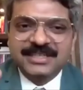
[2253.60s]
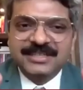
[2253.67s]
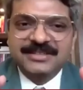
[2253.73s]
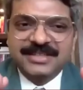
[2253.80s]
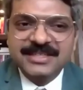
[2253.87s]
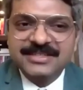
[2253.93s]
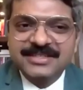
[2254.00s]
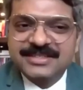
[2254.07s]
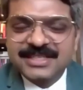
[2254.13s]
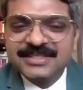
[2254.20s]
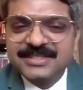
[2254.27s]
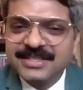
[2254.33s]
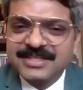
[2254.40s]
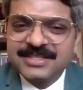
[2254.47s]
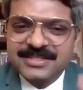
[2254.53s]

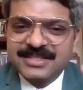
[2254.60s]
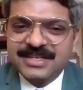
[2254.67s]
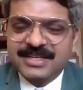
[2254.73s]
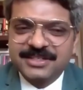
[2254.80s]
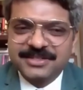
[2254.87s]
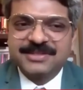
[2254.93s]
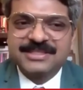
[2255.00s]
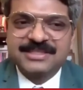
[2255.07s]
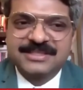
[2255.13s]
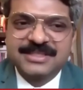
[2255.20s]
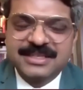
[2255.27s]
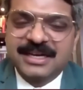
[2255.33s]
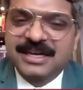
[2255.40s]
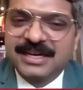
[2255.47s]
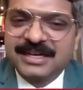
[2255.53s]
This initiative
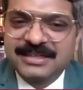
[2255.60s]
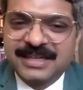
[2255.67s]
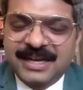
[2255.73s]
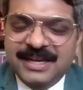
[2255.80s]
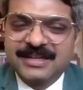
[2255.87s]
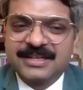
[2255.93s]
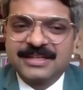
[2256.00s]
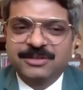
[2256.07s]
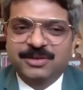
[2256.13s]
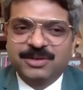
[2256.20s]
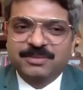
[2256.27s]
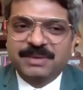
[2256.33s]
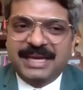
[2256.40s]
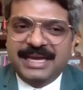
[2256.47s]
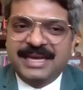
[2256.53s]
is
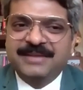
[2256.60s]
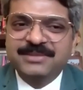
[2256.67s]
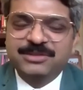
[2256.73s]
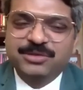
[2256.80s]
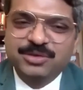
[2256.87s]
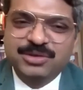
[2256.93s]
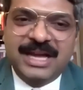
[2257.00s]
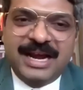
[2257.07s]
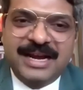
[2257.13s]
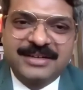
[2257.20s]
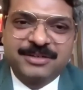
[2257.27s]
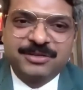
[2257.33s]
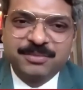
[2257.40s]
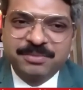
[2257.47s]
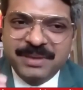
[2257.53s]
aimed to
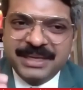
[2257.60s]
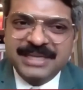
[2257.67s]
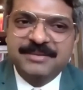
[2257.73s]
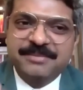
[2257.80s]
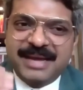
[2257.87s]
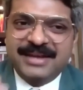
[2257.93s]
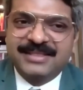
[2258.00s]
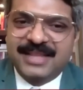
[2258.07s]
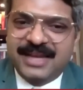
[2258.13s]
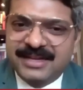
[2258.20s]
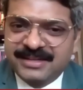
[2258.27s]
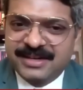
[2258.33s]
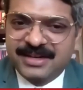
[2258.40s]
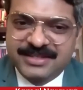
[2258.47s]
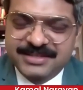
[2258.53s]
that, to bring back
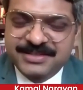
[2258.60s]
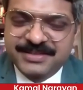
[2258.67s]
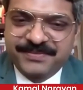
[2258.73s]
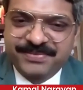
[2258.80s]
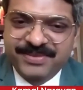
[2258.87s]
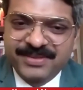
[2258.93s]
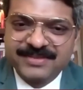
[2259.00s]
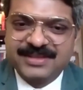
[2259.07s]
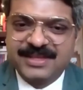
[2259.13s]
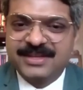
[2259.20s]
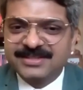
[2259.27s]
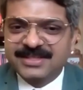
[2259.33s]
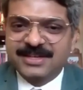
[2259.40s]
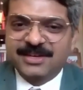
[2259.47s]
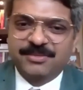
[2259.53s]
that trust.
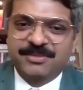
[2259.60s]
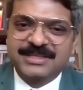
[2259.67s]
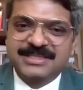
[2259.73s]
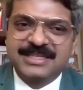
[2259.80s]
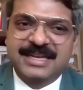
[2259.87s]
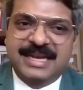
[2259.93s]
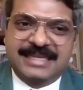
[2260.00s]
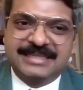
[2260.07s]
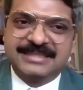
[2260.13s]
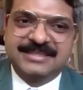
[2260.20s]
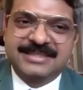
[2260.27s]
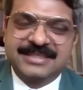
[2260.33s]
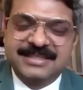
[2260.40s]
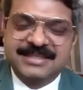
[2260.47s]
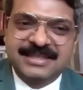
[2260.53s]
There is a
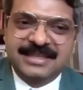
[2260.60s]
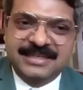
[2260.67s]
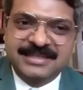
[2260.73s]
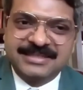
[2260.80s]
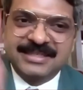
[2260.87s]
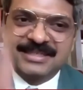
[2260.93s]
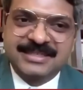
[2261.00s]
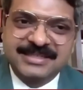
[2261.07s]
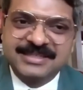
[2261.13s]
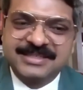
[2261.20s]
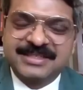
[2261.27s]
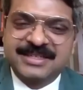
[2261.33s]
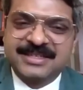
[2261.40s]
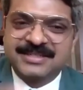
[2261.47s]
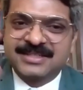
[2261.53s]
commercialization, there is a
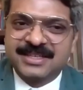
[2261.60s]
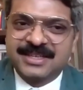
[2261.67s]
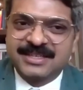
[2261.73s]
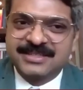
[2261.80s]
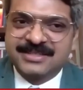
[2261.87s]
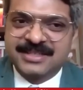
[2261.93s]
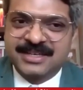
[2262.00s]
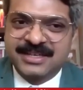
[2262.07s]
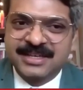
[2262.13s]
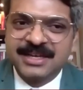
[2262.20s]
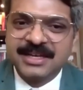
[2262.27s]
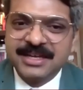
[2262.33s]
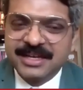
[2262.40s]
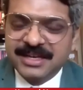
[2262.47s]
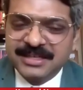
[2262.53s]
distrust, there is a
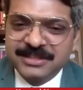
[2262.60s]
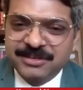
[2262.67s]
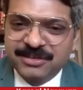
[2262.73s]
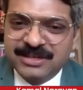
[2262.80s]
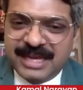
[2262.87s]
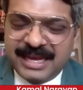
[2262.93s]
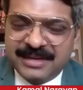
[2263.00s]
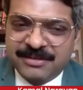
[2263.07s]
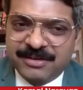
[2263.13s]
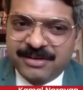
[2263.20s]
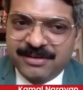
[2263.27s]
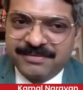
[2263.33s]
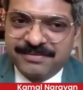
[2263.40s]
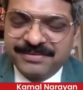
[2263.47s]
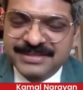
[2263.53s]
lack
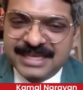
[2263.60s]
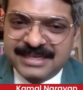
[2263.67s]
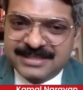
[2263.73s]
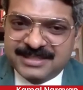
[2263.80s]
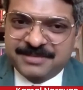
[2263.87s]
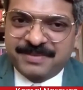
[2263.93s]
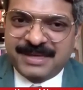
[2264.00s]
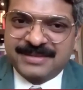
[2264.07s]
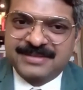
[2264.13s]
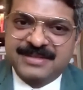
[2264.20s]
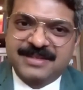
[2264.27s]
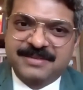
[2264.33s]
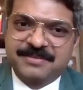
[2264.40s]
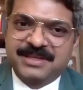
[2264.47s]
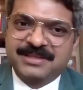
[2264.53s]
of
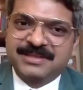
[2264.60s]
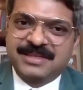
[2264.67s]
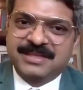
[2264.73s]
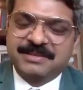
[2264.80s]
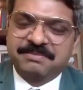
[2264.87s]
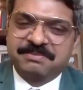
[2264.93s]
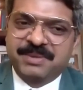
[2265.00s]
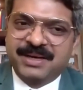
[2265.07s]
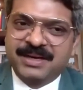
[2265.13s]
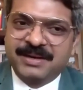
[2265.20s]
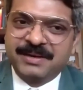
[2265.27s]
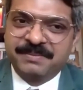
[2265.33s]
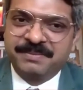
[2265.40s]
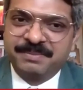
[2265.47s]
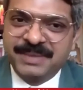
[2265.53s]
satisfaction among the
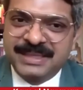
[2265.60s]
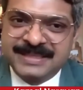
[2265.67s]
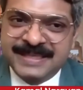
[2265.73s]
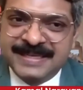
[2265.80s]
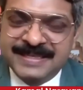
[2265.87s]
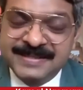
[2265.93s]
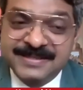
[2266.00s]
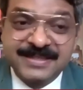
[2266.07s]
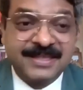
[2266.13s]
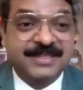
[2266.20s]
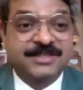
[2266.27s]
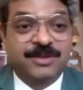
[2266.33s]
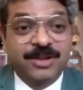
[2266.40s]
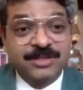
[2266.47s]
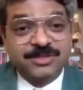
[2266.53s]
patients. There
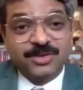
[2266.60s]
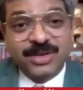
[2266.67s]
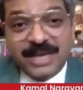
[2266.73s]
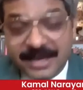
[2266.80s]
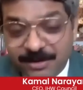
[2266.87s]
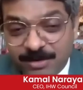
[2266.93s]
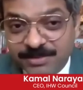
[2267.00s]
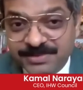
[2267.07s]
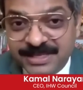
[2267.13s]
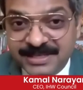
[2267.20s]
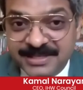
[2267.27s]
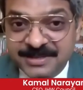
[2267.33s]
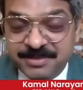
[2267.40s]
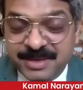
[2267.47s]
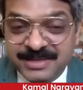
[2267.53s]
is also lack of
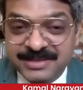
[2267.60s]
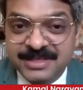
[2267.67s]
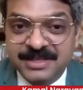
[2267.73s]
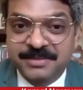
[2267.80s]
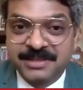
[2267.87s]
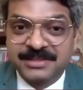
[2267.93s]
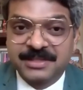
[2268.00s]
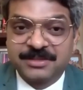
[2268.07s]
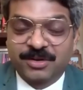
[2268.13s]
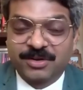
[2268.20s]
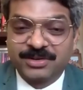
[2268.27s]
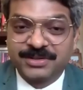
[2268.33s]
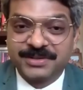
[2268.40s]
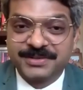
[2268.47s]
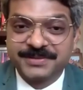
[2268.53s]
satisfaction among the
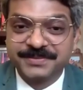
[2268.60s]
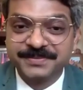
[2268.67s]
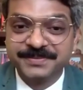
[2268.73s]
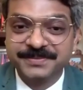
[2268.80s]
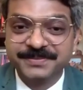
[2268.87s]
doctors.